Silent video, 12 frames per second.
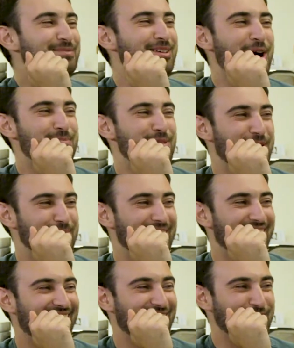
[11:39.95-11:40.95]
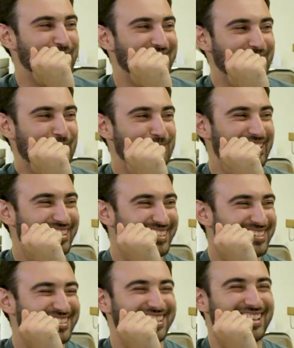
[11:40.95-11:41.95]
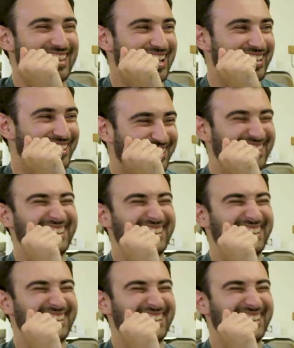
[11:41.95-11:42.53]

gonna be heartbroken by that. I know, a little bit. Just like that.